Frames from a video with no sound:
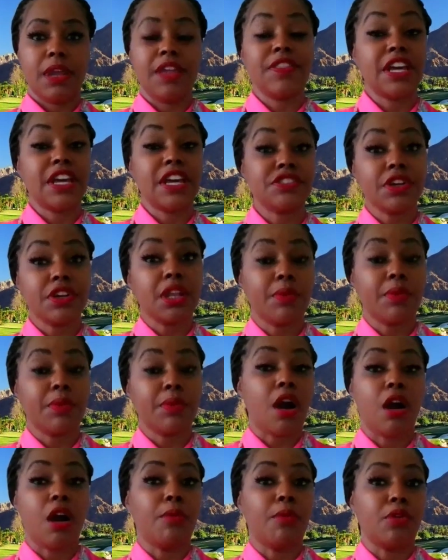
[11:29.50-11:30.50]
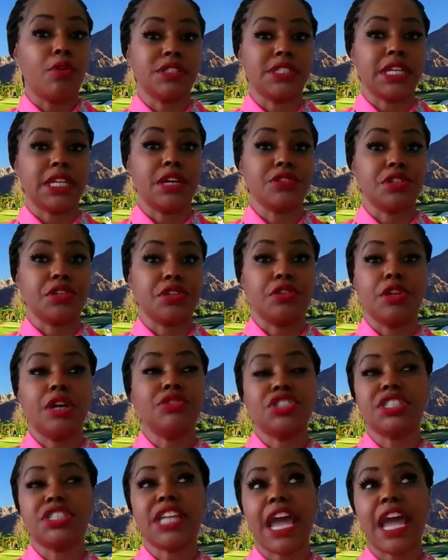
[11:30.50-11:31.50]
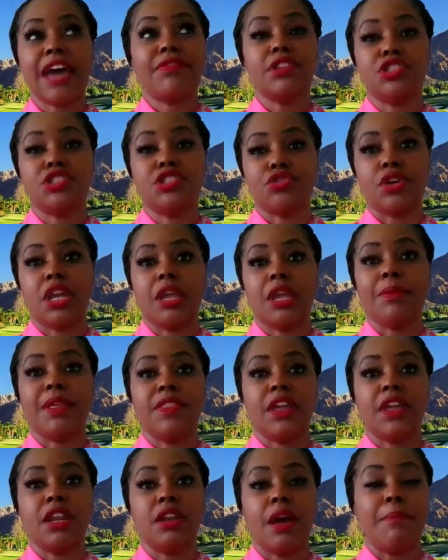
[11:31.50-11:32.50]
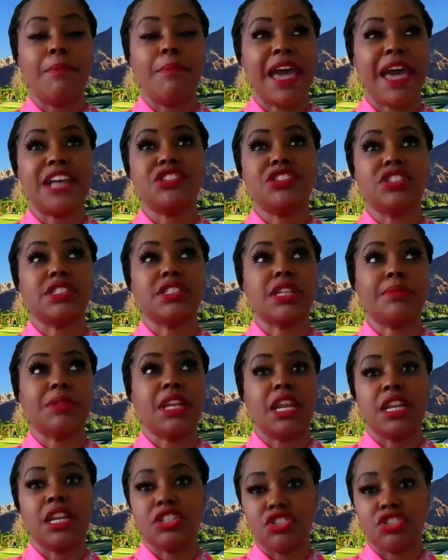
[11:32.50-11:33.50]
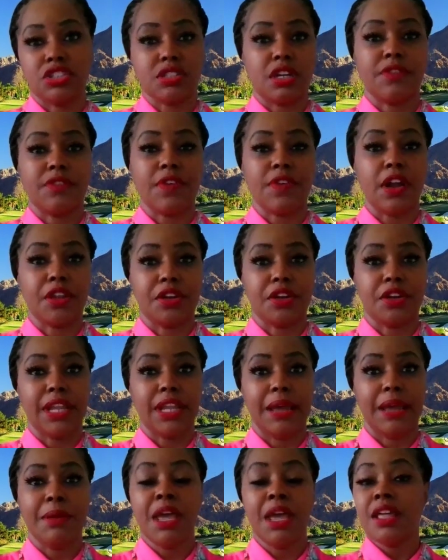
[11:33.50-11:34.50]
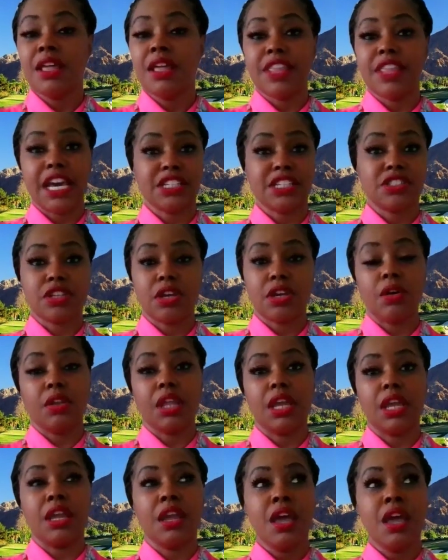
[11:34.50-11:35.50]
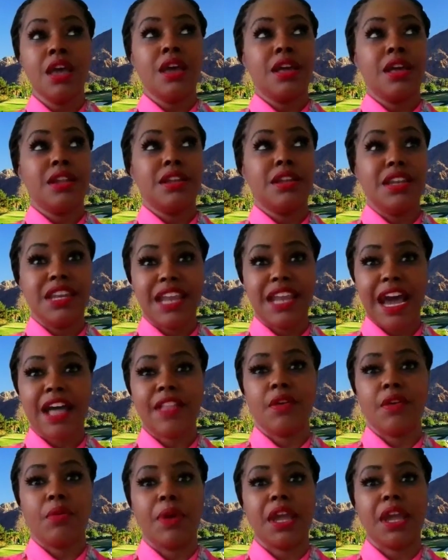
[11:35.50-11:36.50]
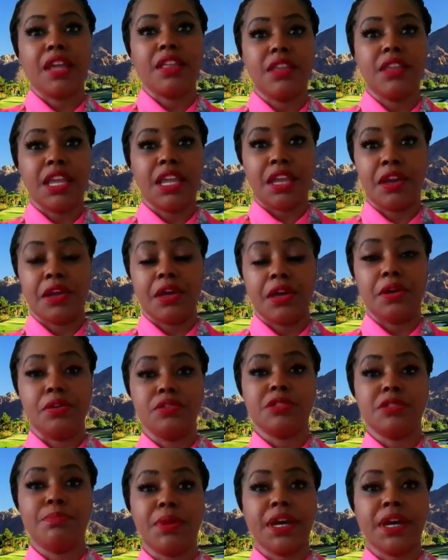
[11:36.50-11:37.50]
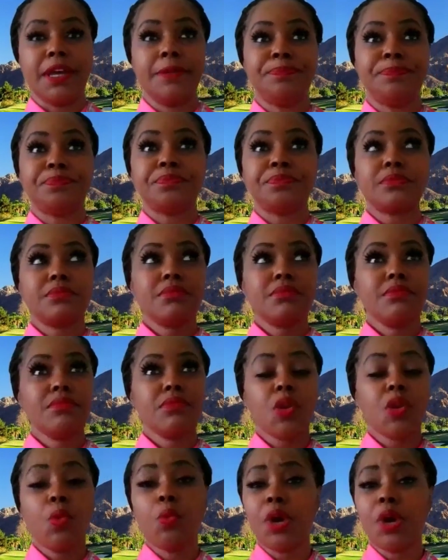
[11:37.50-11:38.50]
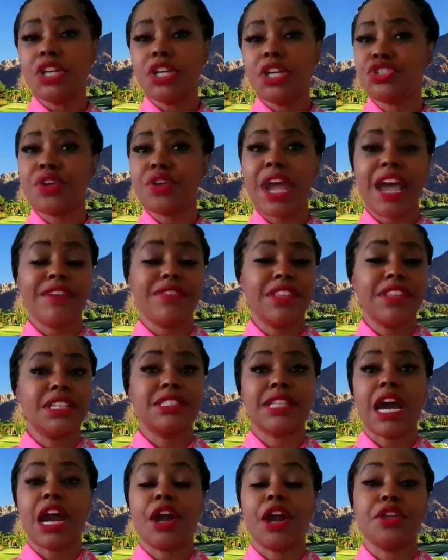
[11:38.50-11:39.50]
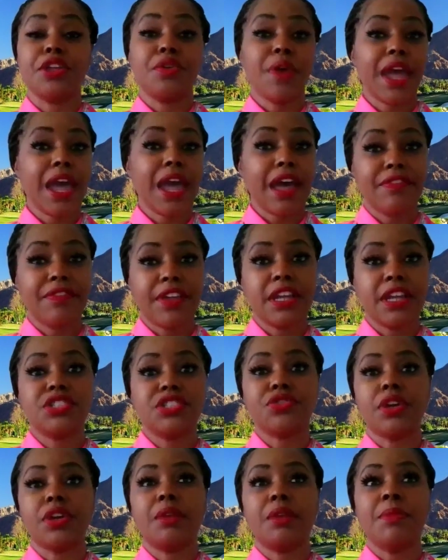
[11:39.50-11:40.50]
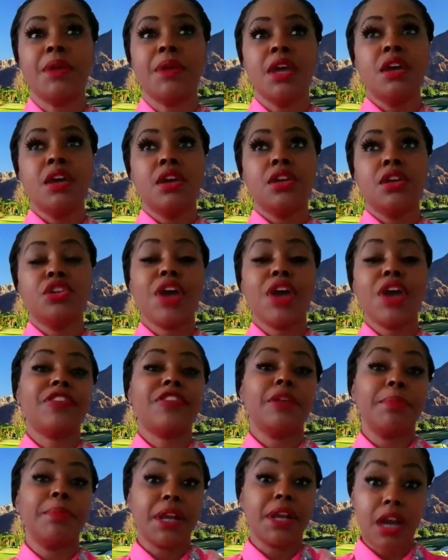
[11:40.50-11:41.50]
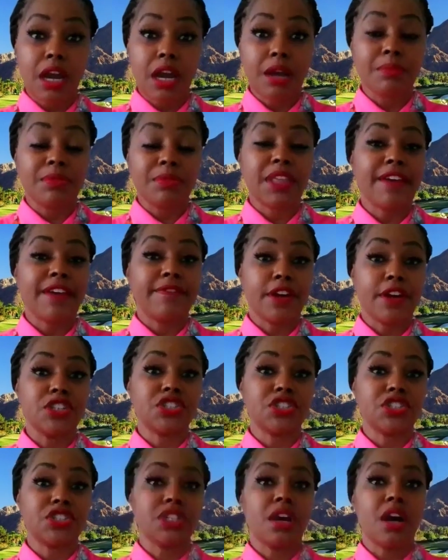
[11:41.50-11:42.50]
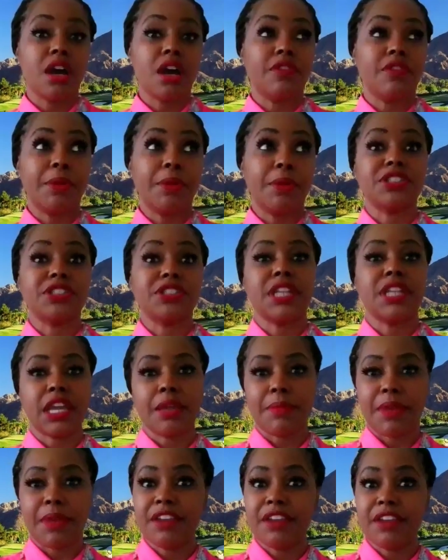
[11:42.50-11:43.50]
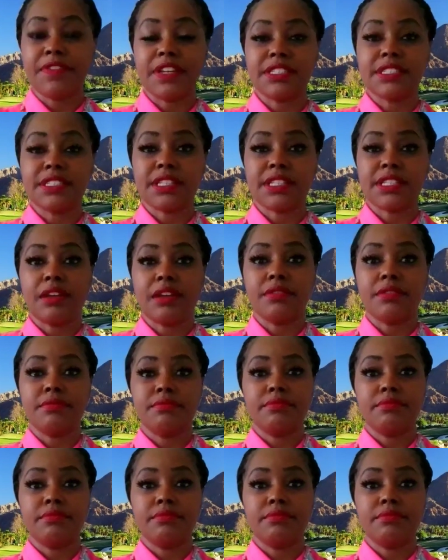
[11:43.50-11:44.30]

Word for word: And that's really what it all boils down to. You don't just have the dream and then imagine something and it's just going to fall in your lap. That's totally not the way it goes. But once you have that desire, you have that dream, you have to become that version of the person that can manifest that.